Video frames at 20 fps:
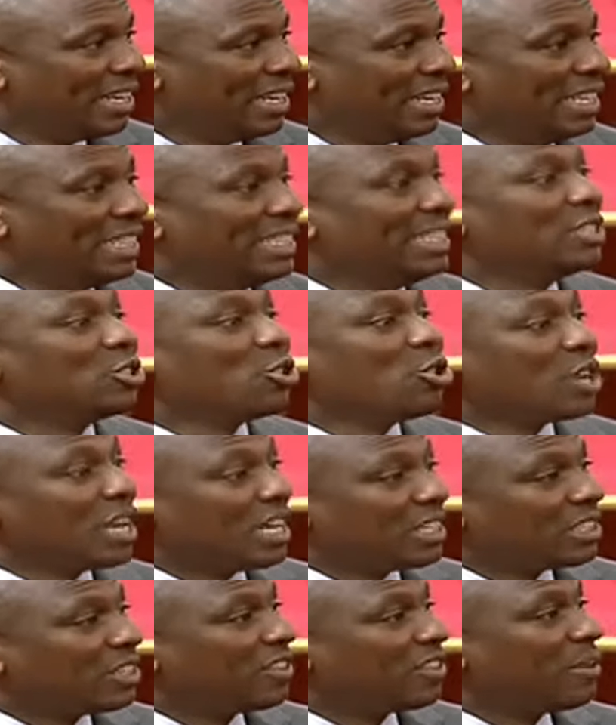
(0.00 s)
It is
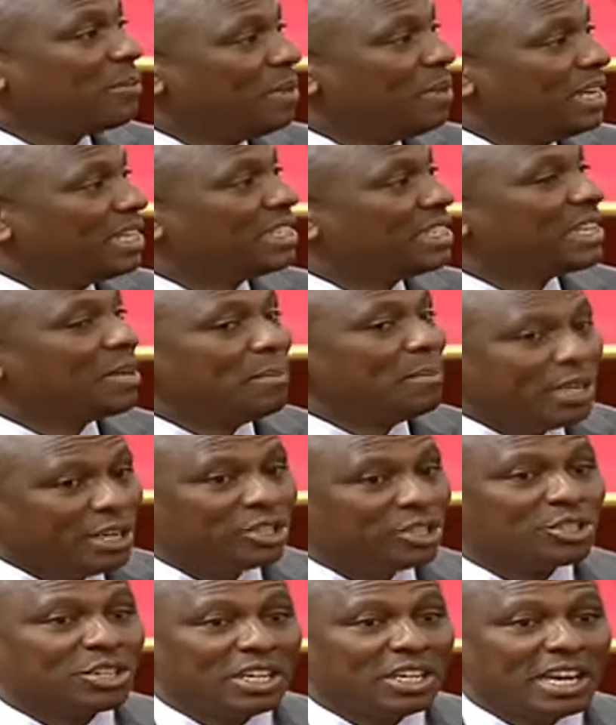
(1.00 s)
owners of the bills in the
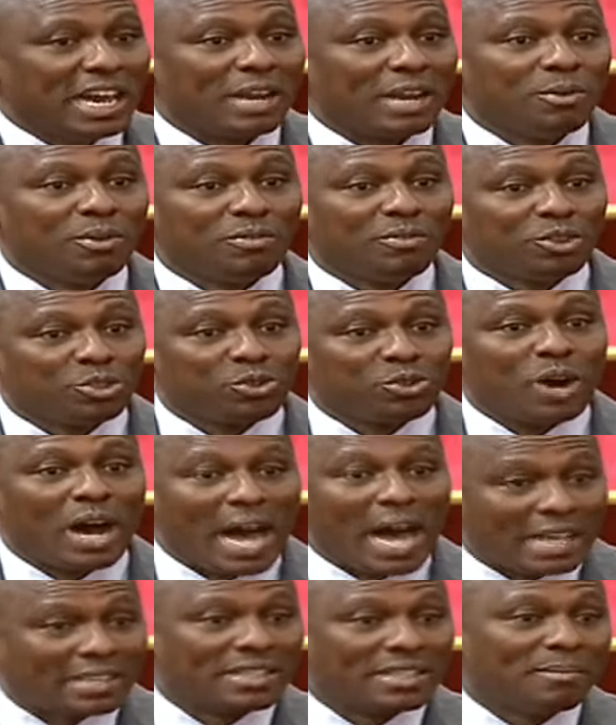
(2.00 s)
ministry, and we've also
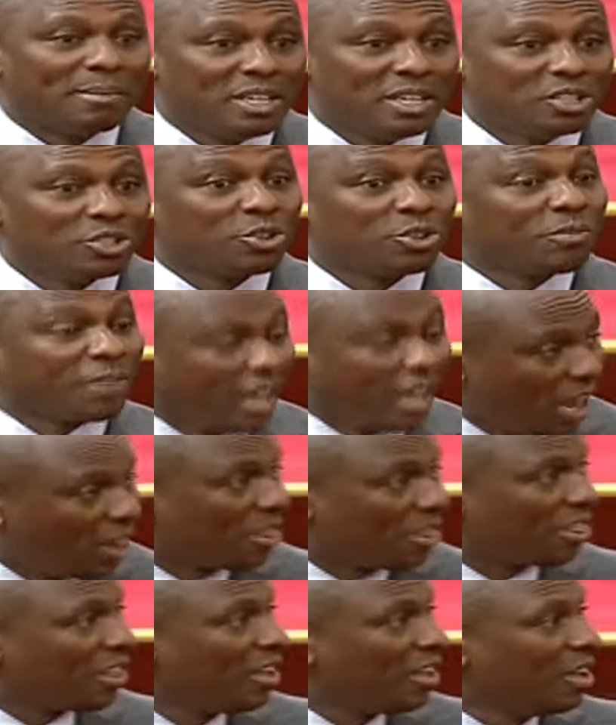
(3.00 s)
asked the Ministry of
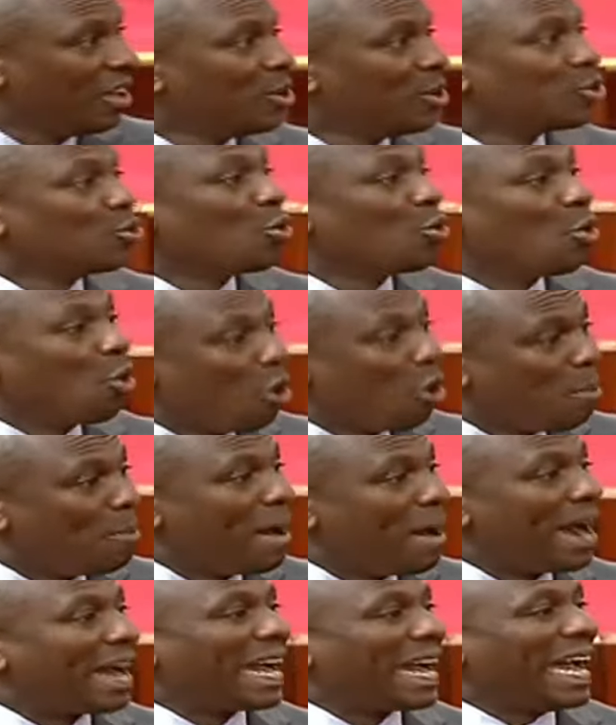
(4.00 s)
Health to go
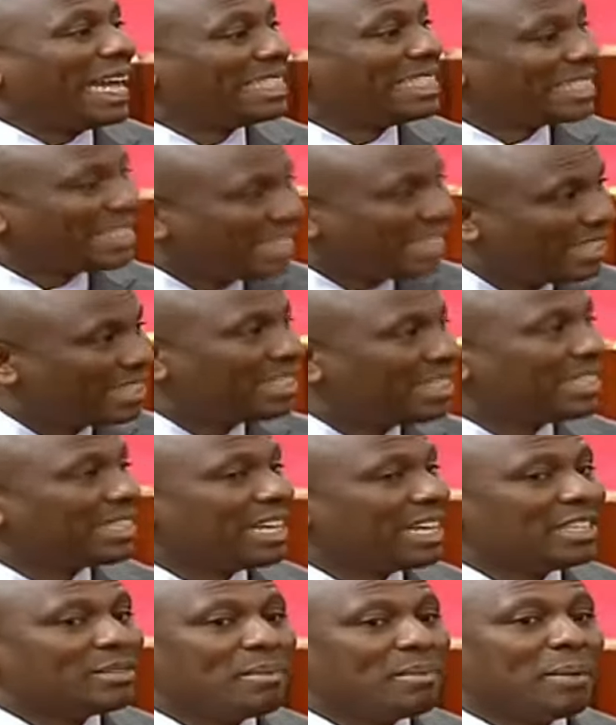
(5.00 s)
back and
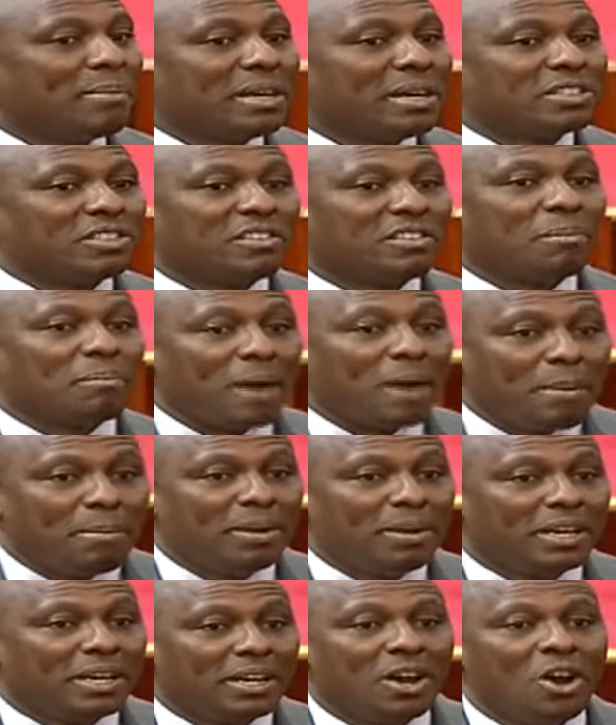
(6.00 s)
sensitize members of the
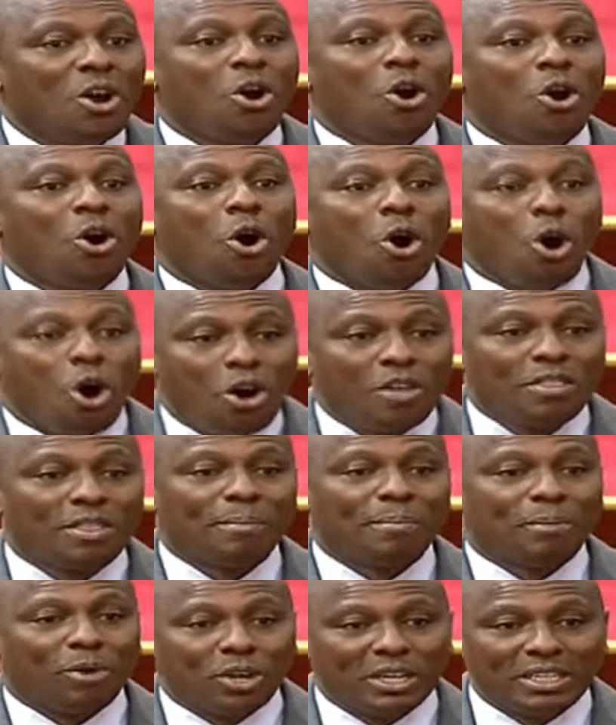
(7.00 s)
public on
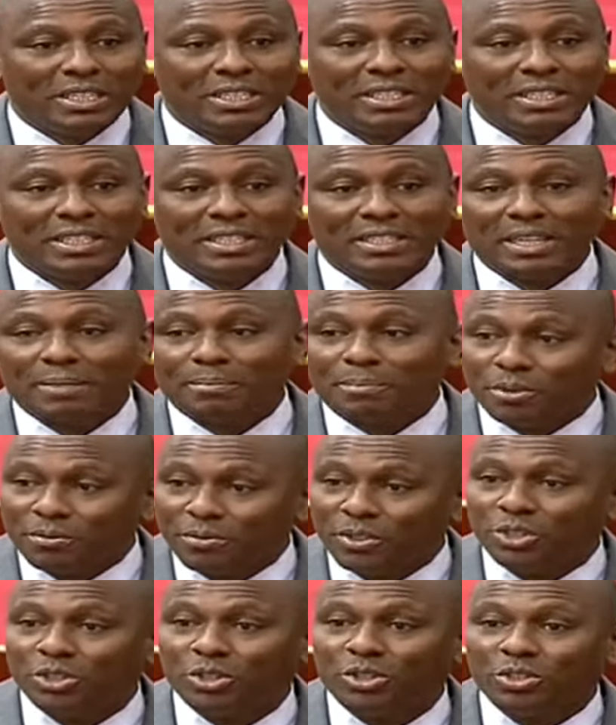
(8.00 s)
the policies and
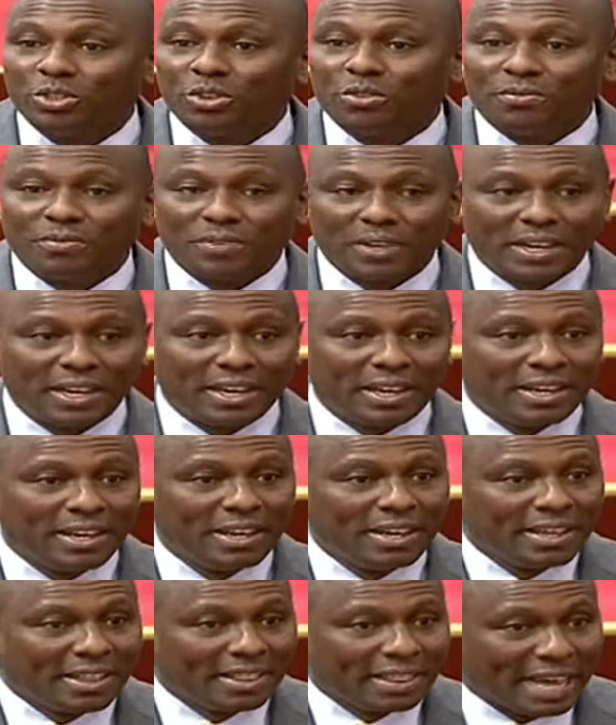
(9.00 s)
provisions of
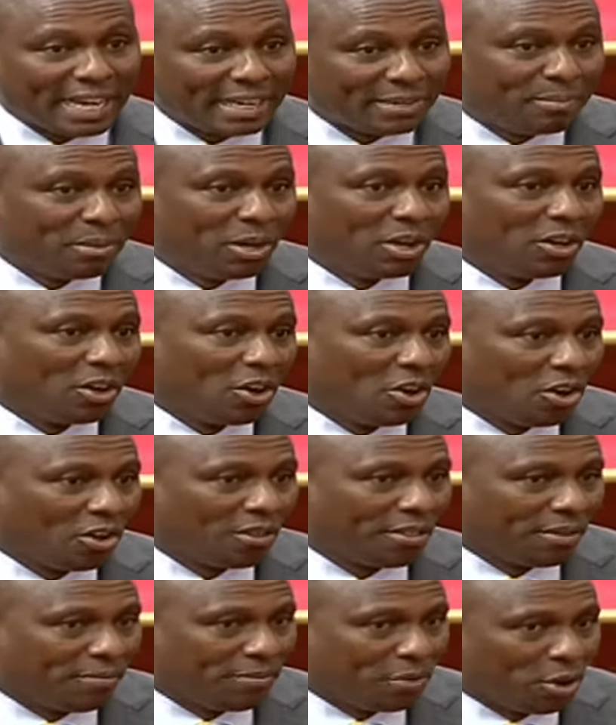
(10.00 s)

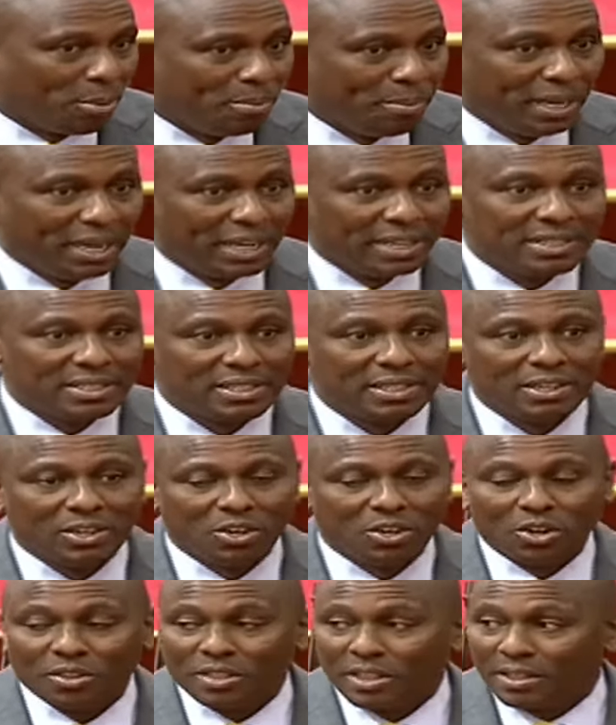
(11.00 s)
the four bills
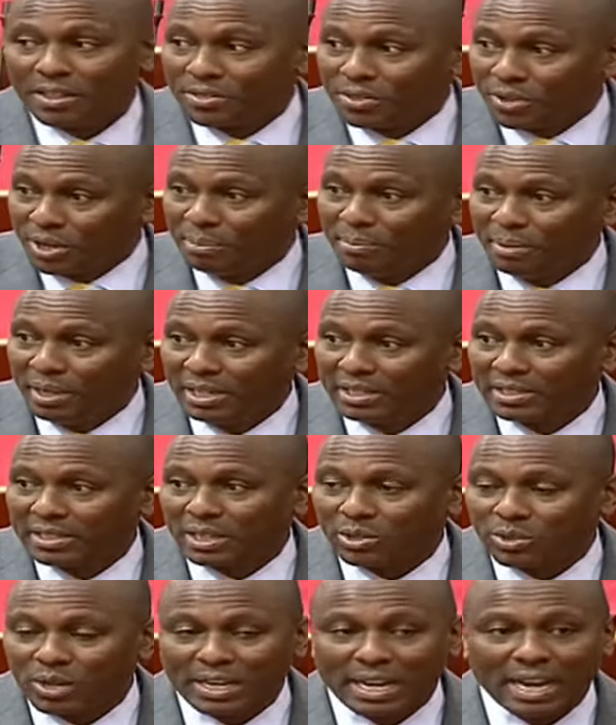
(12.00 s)
or the three bills
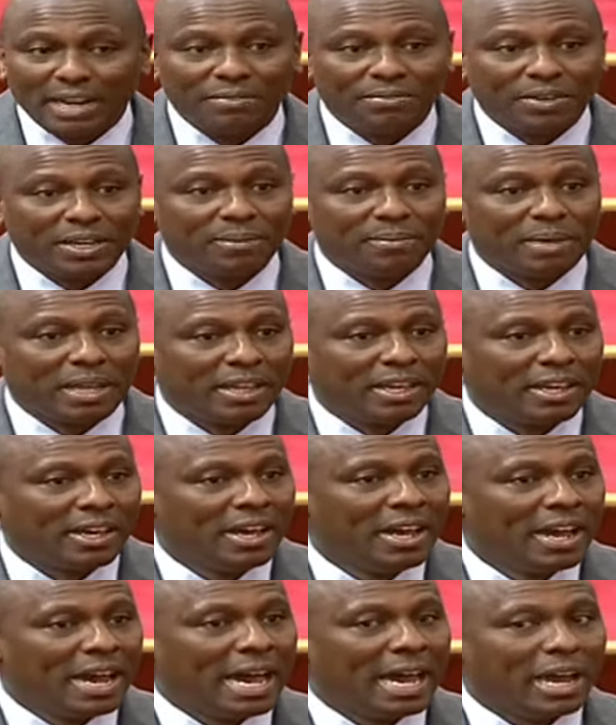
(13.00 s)
that were nullified by the
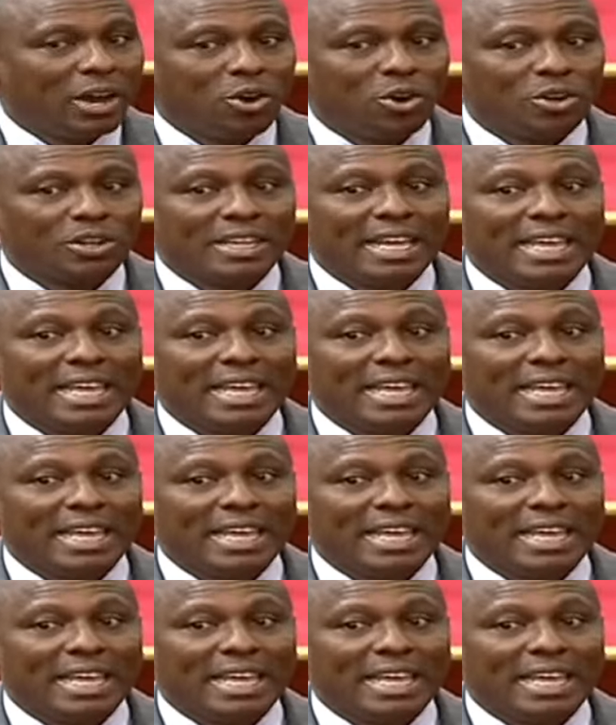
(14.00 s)
High Court.